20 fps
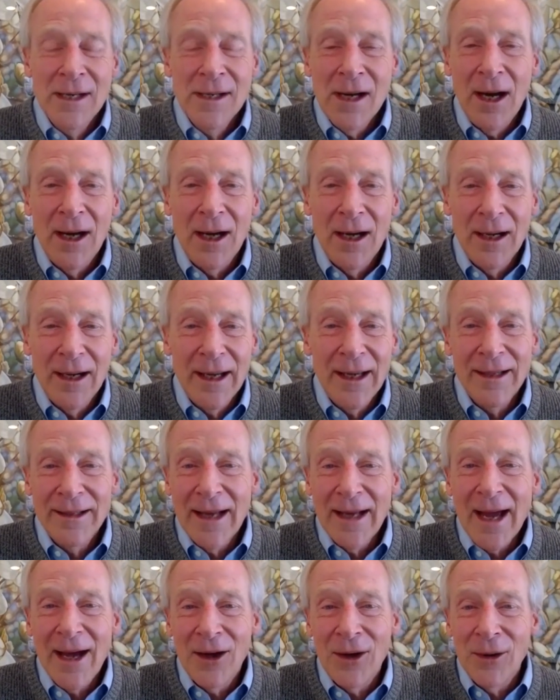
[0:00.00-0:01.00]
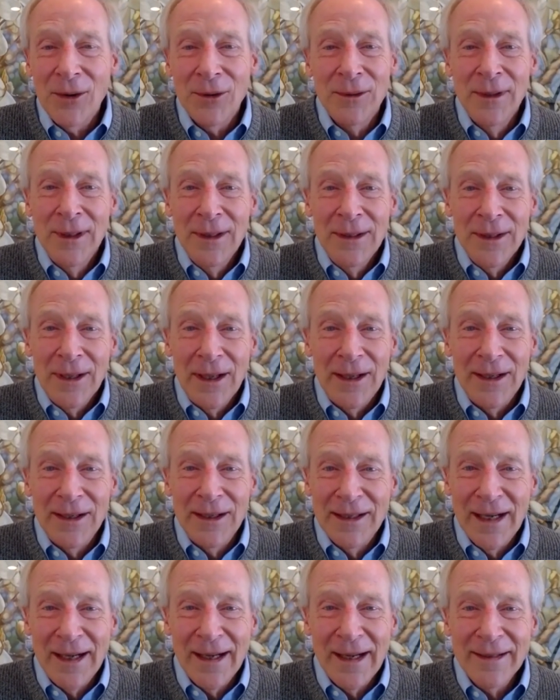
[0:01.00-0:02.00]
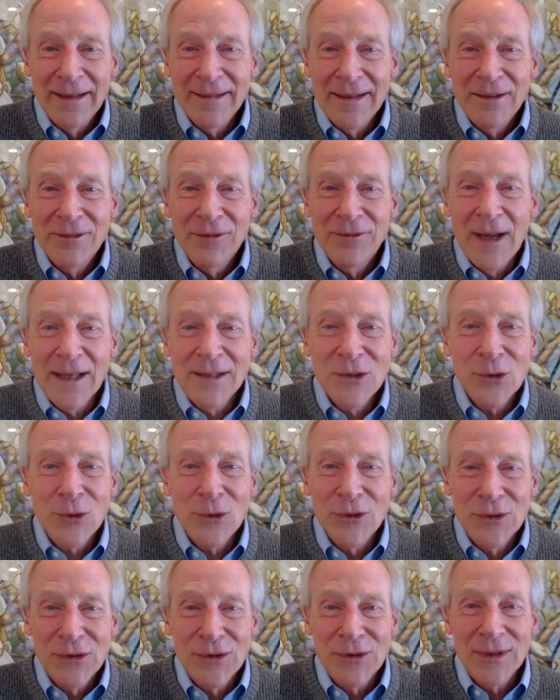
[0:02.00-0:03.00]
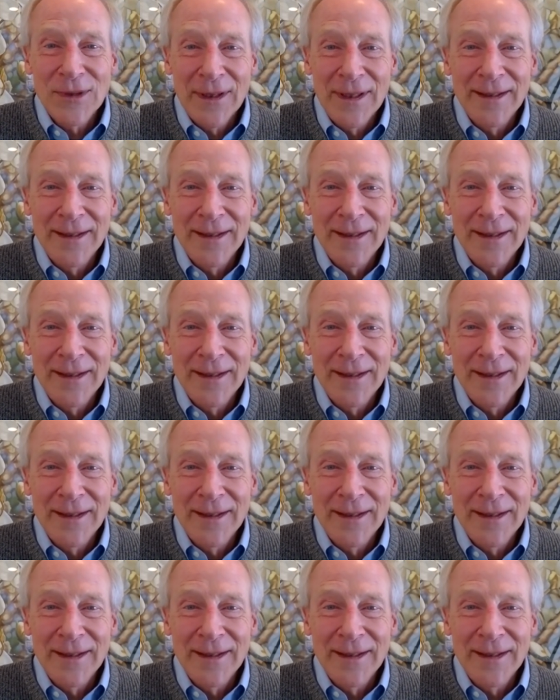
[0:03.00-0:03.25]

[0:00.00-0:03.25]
and how I think Fetzer's